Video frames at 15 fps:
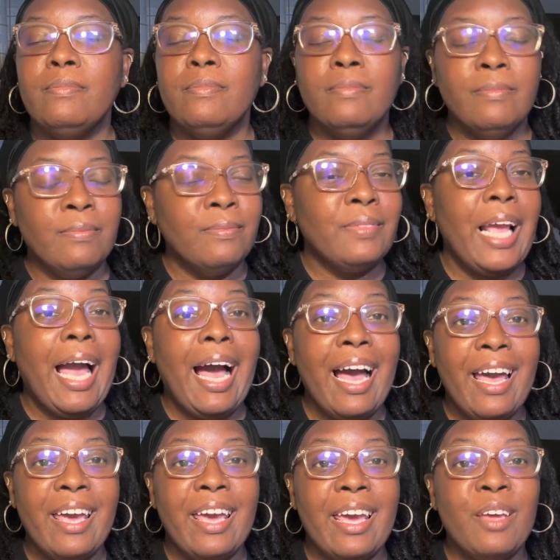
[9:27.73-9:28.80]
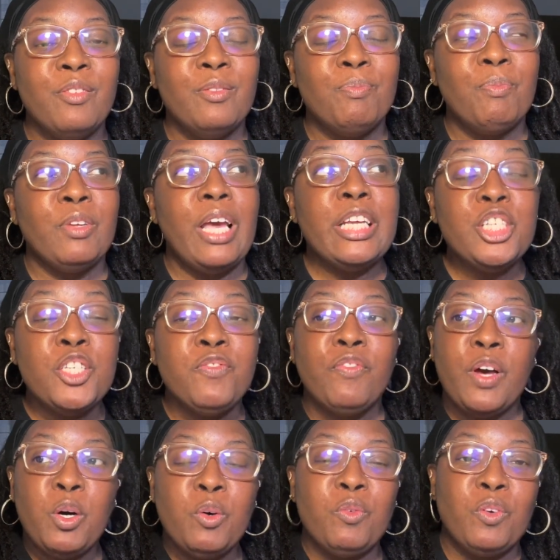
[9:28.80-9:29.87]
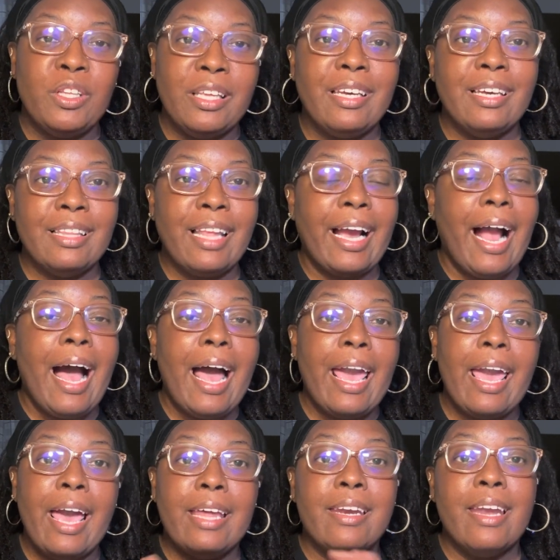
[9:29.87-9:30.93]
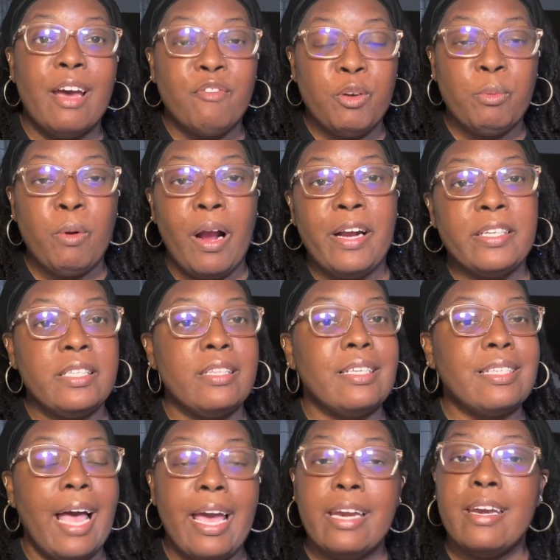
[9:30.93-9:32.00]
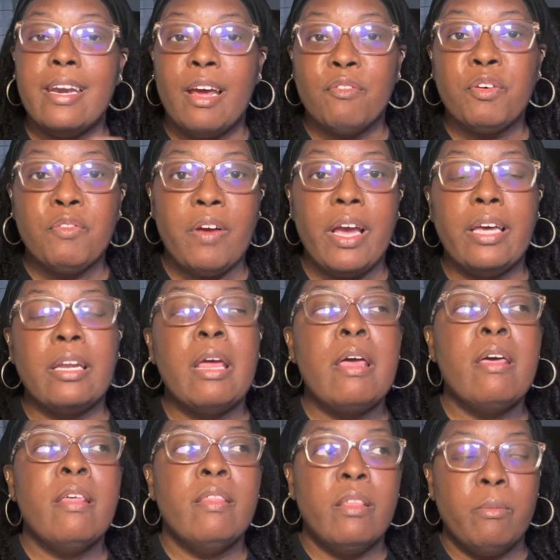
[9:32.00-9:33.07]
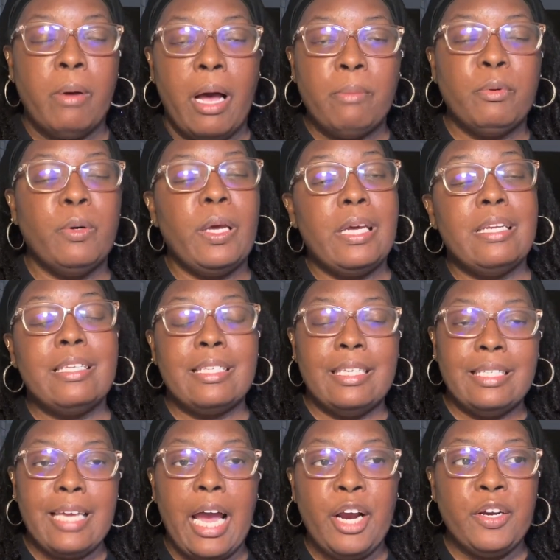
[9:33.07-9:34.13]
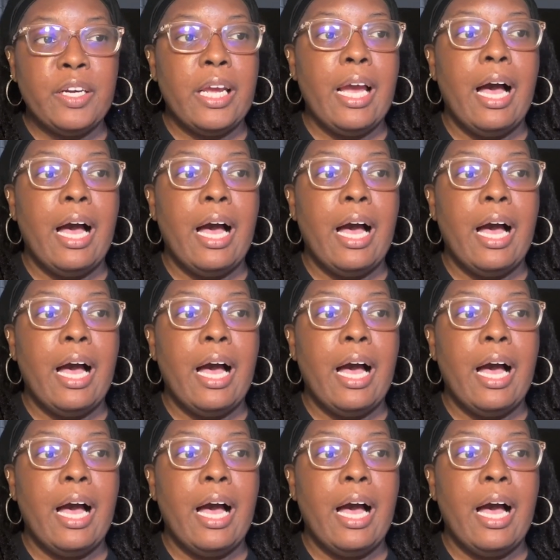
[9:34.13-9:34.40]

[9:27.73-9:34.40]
Mm. I it it just felt really good. Like I had never prior to this, I had never read the Bible in its entirety.